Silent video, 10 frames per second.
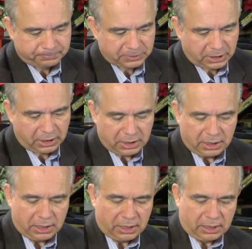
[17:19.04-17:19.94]
Okay,
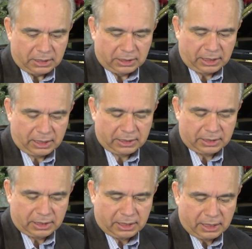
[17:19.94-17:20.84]

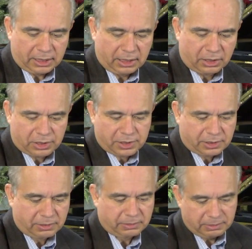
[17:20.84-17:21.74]
and
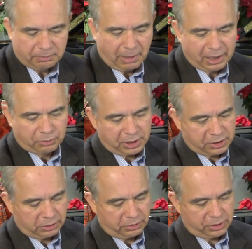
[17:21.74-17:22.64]
here's my
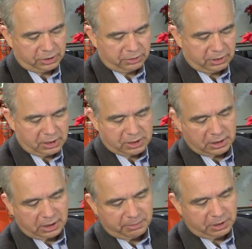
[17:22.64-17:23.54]
resolution to this,
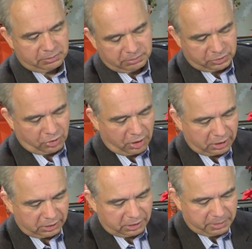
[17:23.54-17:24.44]
and let me talk a
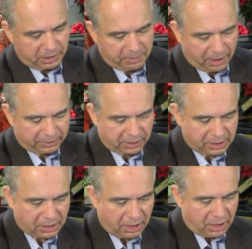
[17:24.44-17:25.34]
little bit about
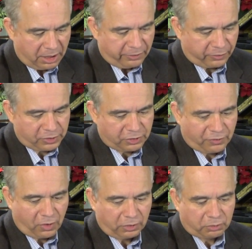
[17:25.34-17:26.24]
this. First of
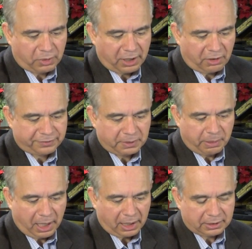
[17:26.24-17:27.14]
all, right off the
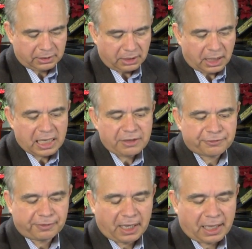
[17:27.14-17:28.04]
bat, E
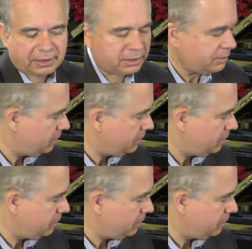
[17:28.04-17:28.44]
flat